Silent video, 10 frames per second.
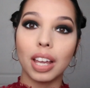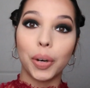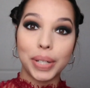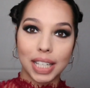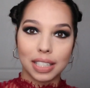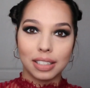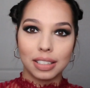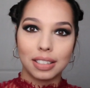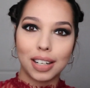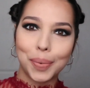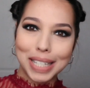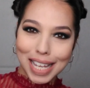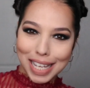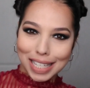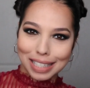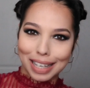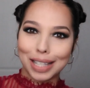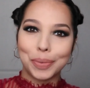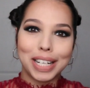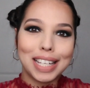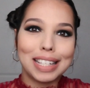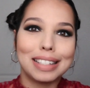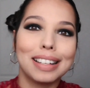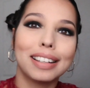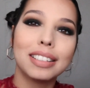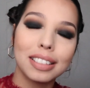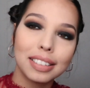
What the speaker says: Are we done? Are we done? I think we're done.